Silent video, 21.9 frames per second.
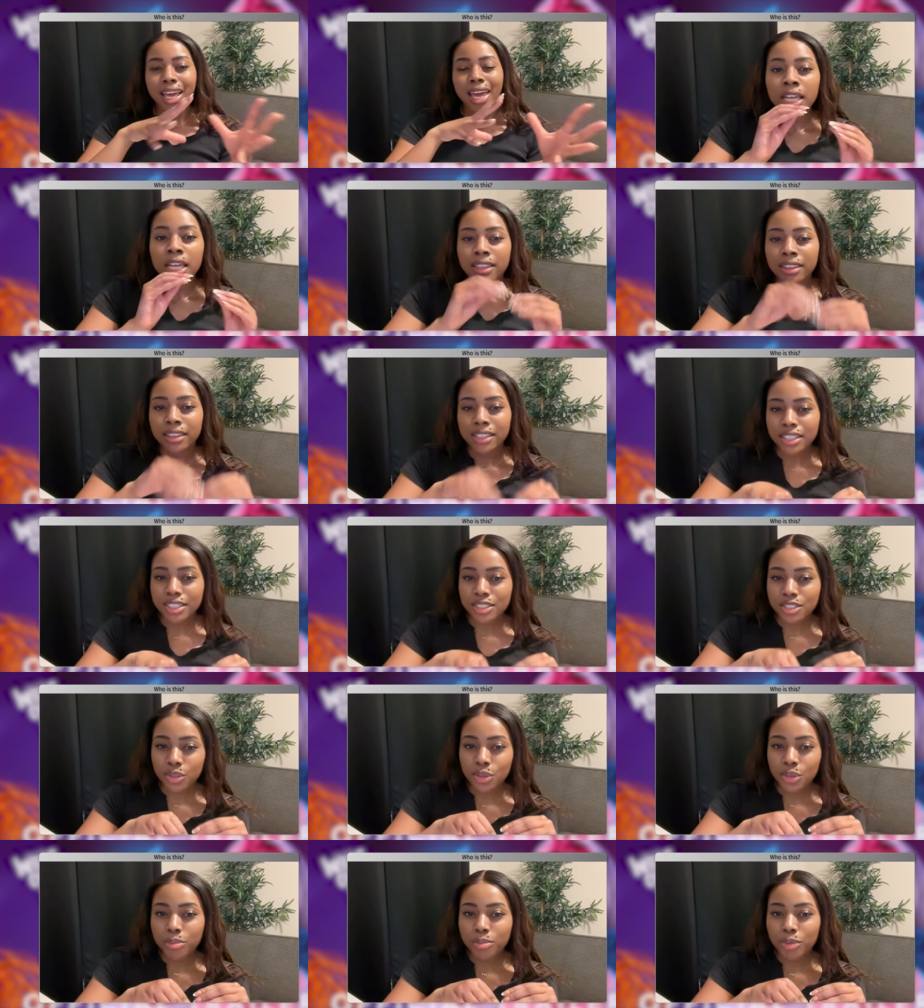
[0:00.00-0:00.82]
These
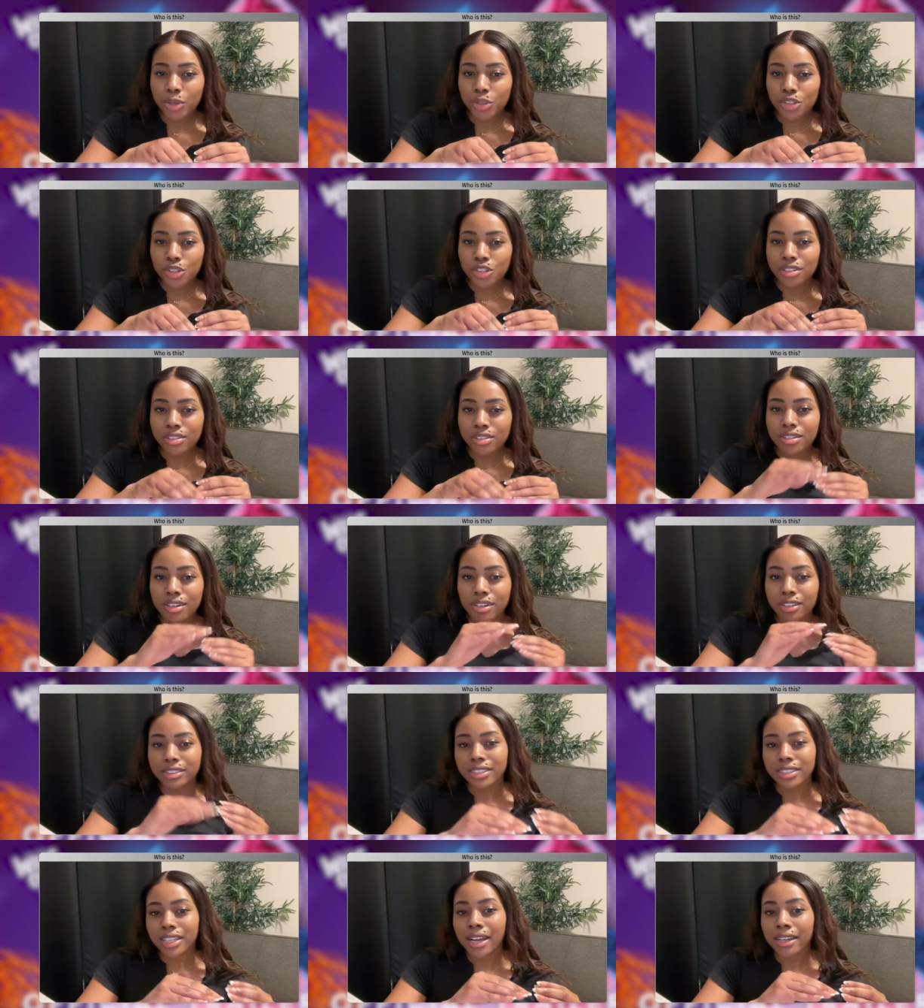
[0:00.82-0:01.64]
new emotions are
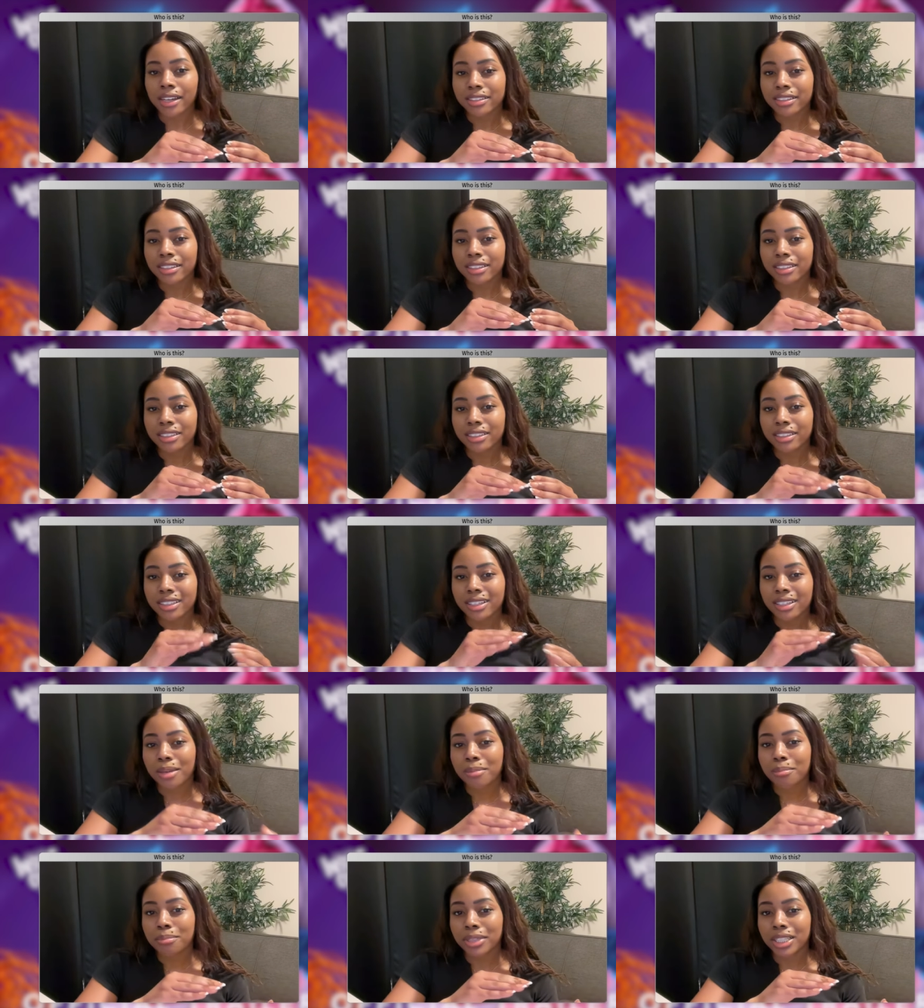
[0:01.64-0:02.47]
technically
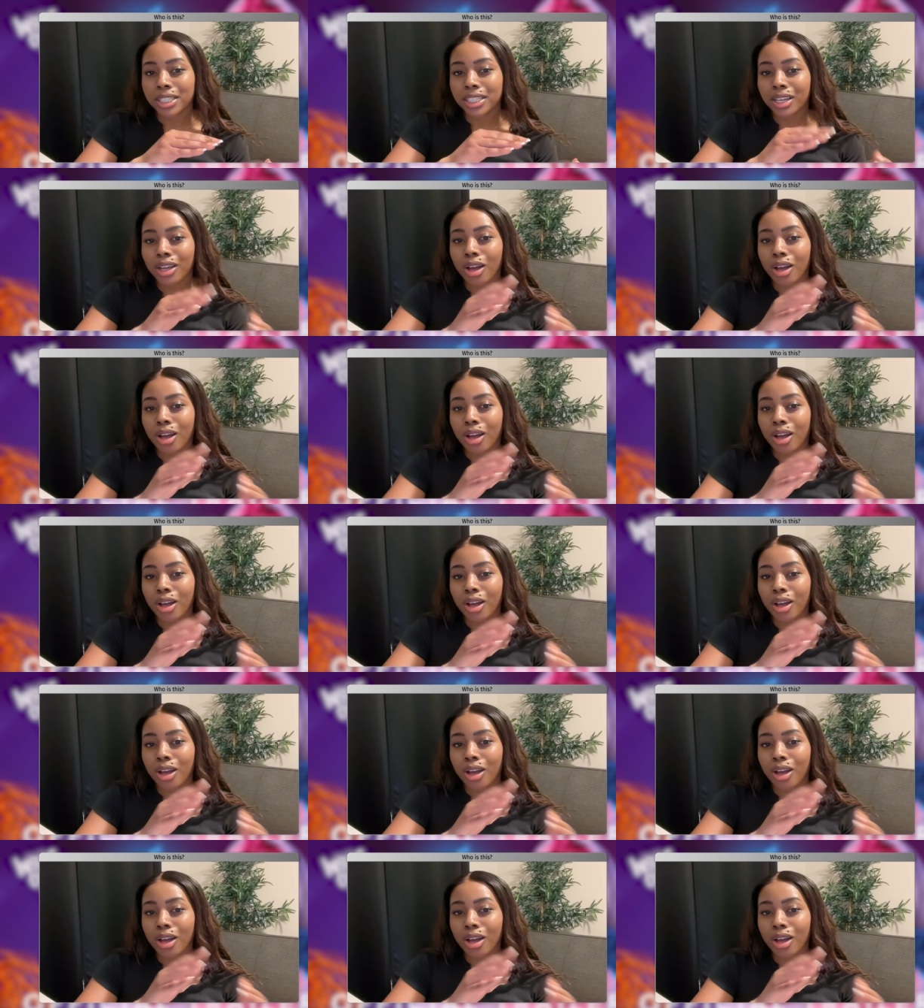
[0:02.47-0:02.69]
complete